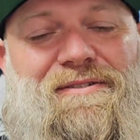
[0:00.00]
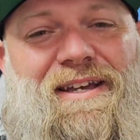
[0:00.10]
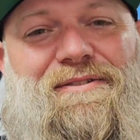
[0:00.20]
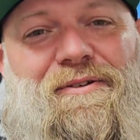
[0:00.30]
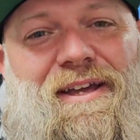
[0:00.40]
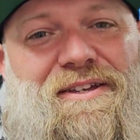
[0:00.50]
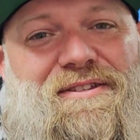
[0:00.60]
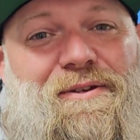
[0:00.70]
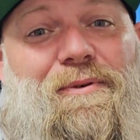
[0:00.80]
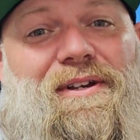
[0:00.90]
Daytona
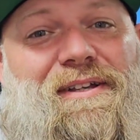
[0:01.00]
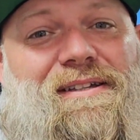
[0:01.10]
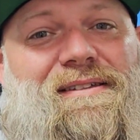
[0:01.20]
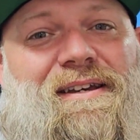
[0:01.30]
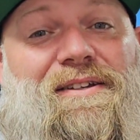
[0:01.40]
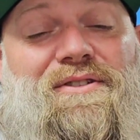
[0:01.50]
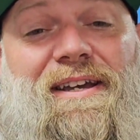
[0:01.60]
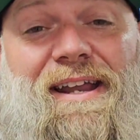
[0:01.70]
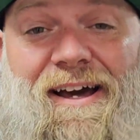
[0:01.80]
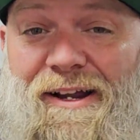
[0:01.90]
HD Wheelies. Check it
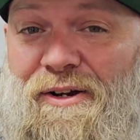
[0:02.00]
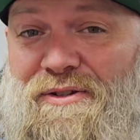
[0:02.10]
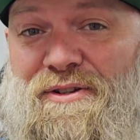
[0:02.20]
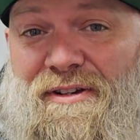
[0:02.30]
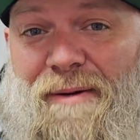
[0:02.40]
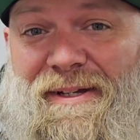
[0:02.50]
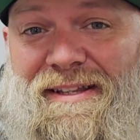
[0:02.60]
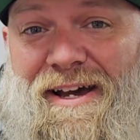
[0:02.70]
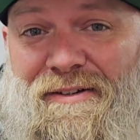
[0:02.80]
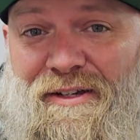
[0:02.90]
out, I heard you're coming
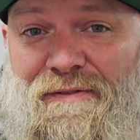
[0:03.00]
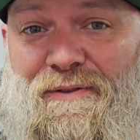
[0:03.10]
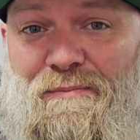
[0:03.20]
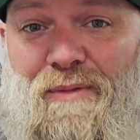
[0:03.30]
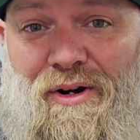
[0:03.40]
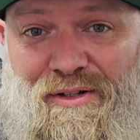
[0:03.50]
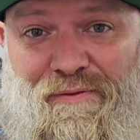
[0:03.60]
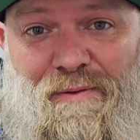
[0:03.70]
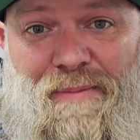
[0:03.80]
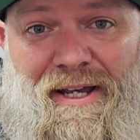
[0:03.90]
down here for March
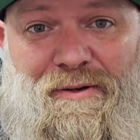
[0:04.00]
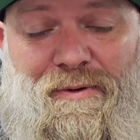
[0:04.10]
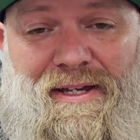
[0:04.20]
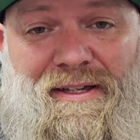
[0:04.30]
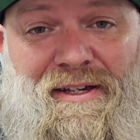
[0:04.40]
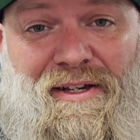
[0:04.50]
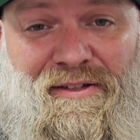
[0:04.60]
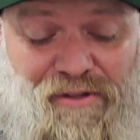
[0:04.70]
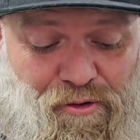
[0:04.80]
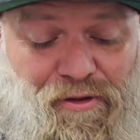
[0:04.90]
for Bike Week.
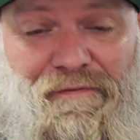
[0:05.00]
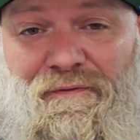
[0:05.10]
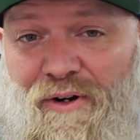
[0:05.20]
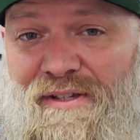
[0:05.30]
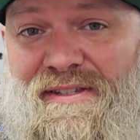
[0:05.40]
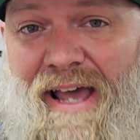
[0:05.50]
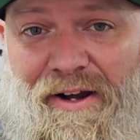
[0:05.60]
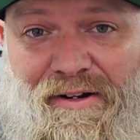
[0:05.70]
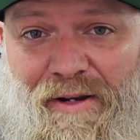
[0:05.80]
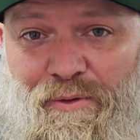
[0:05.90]
So the first
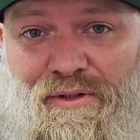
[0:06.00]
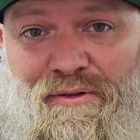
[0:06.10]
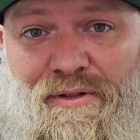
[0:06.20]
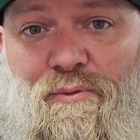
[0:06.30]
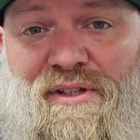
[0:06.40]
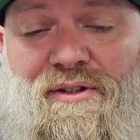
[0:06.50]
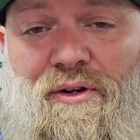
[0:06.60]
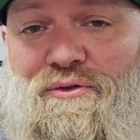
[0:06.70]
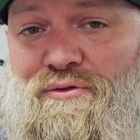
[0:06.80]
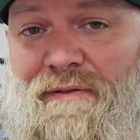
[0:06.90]
Saturday we're doing what's
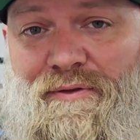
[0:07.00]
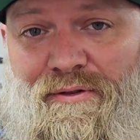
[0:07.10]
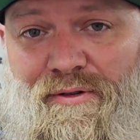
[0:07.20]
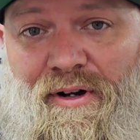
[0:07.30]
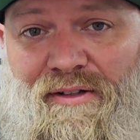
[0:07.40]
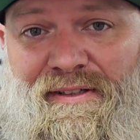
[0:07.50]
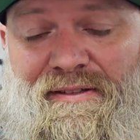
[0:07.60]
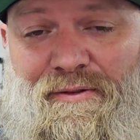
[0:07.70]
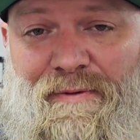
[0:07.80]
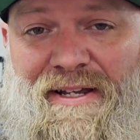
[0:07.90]
called Drifter Cross. It's
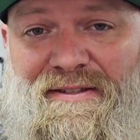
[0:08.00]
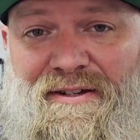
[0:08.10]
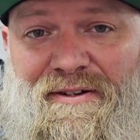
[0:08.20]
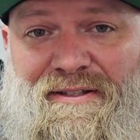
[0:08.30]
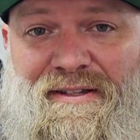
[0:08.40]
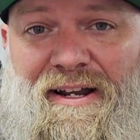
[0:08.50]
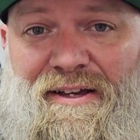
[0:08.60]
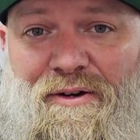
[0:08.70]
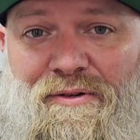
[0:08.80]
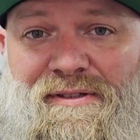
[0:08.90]
the race series that I
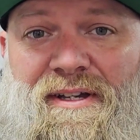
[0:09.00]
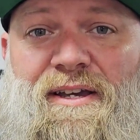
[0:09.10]
host.